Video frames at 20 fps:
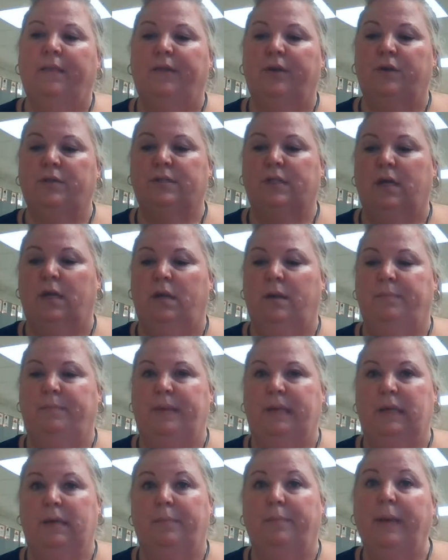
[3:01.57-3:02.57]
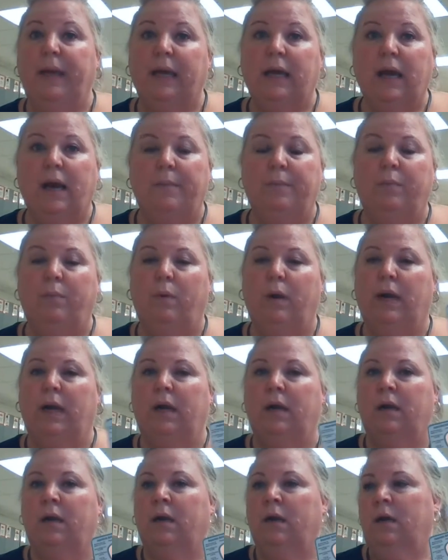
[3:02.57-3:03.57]
there's going to be a pickup
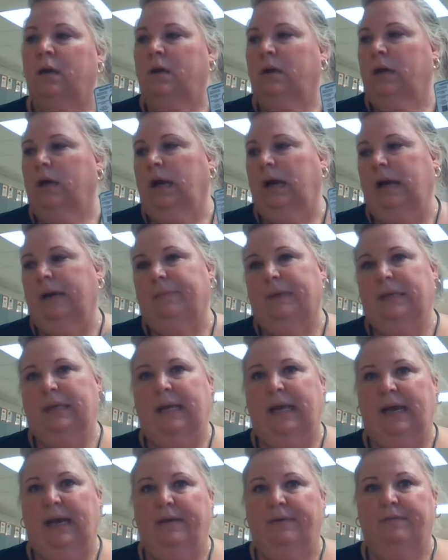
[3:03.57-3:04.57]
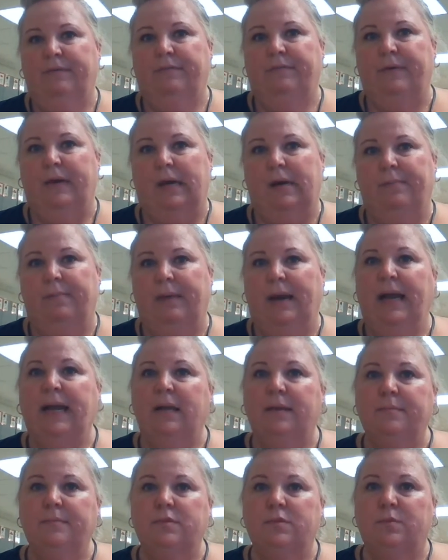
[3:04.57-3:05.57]
where I'm going to have
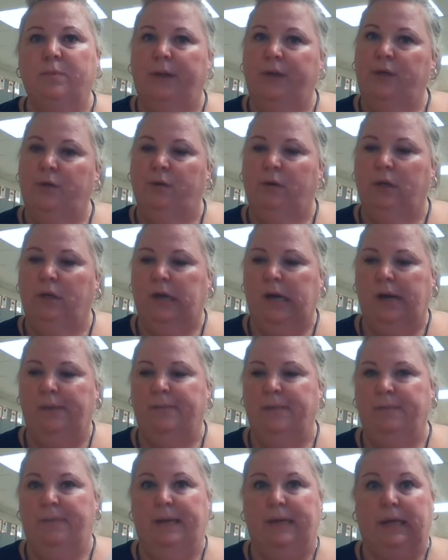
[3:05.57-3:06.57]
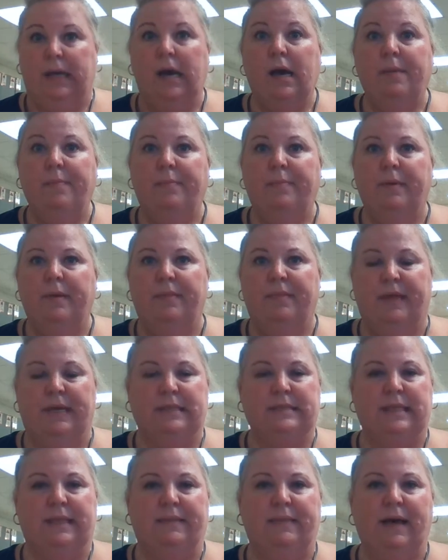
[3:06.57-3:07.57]
items where you can come and pick up,
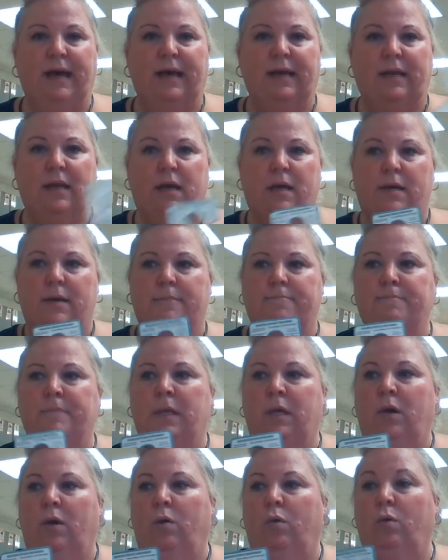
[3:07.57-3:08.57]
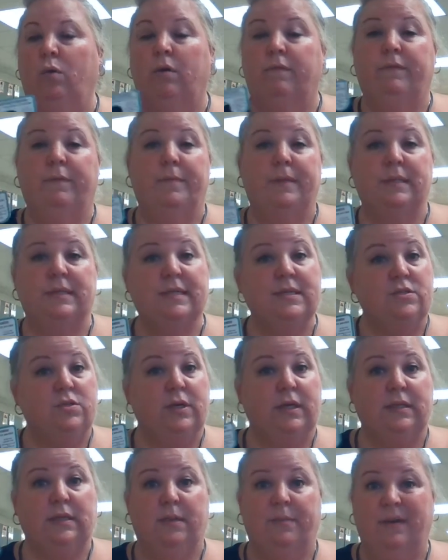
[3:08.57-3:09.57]
things like that. Or from the
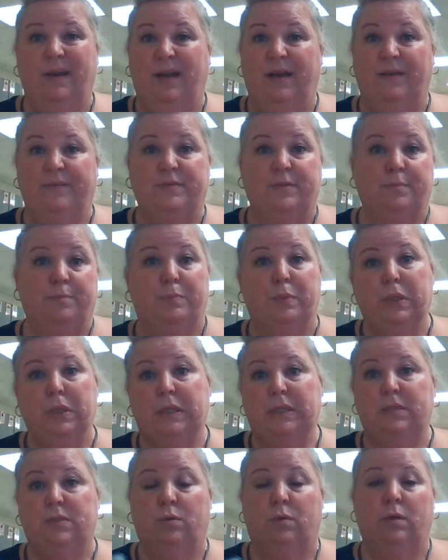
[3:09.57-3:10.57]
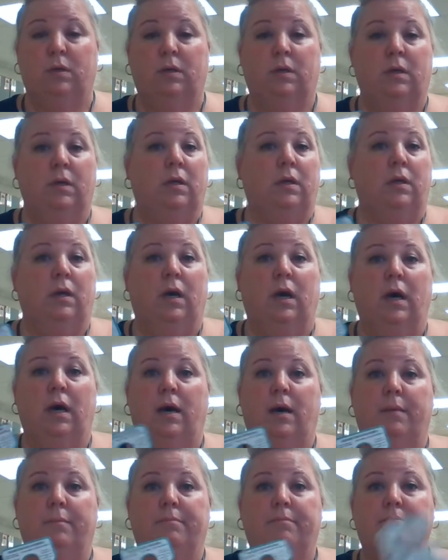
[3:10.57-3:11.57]
district, they might have some books or,
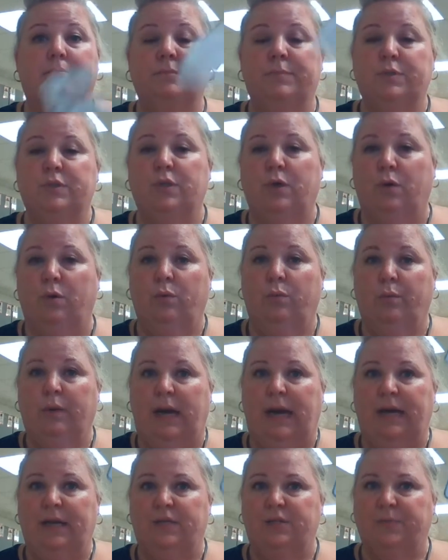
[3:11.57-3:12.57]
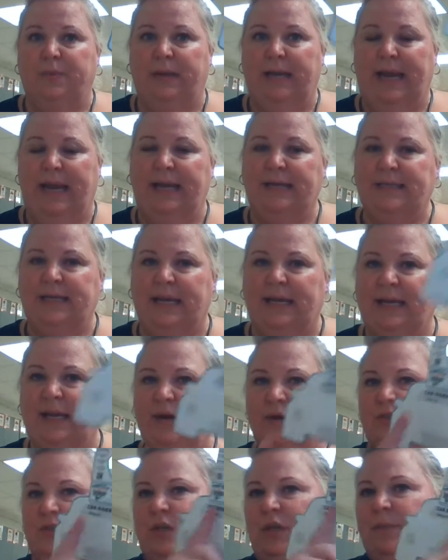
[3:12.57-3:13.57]
so I just put a hang tag
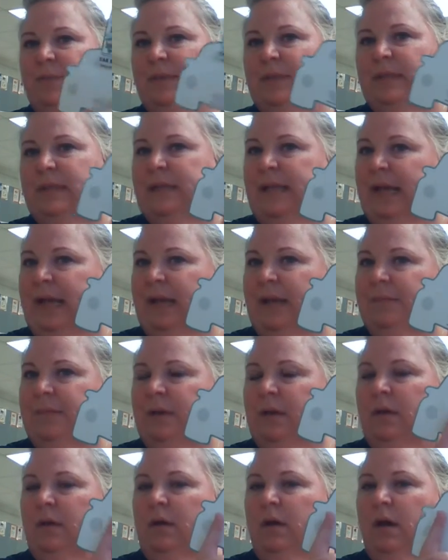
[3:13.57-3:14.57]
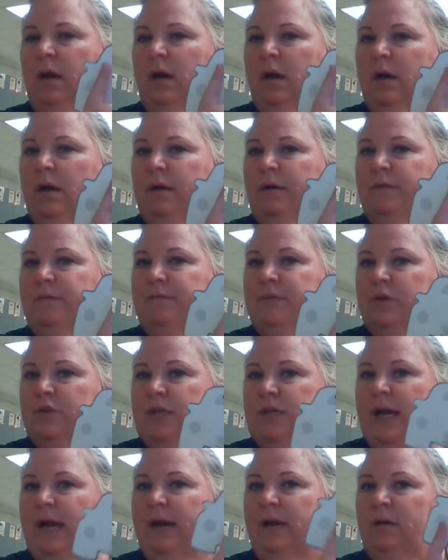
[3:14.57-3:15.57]
here so you can put the name of your
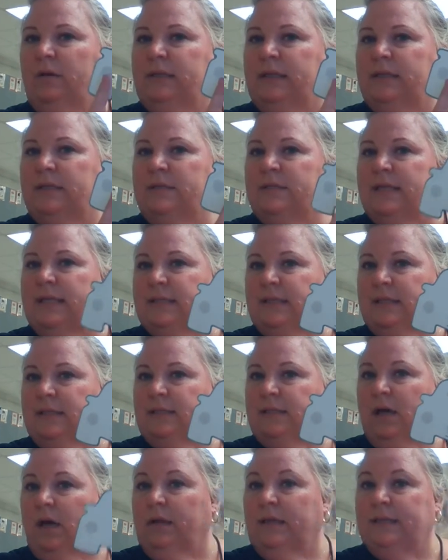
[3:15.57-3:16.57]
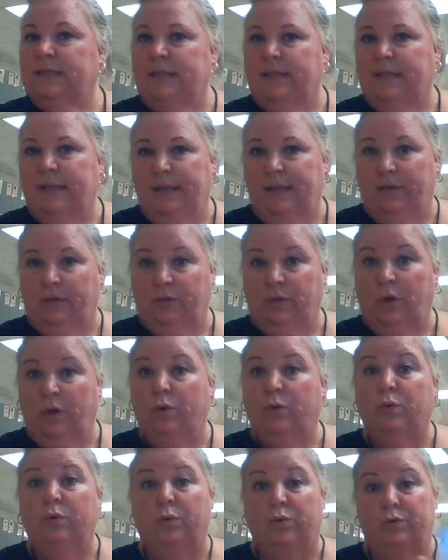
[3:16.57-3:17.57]
child and says Gonzalez, and then they'll
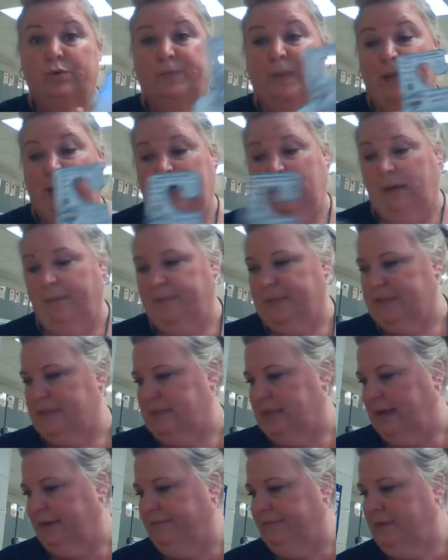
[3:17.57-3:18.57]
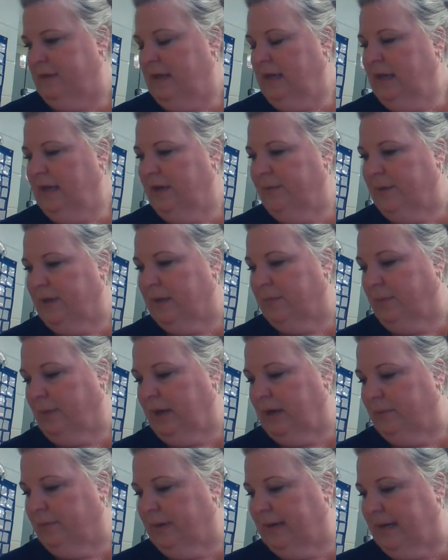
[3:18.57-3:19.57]
know who's picking up the stuff and we can
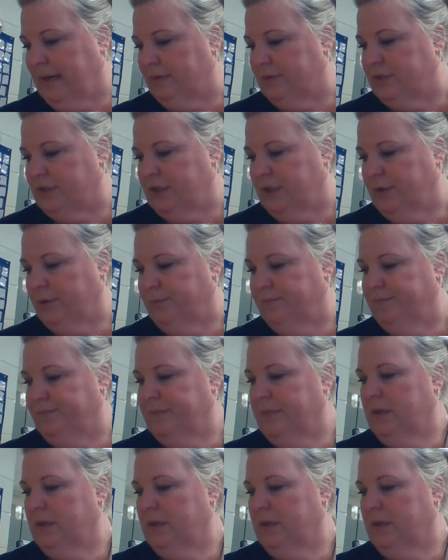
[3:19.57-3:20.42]
bring it right out to you.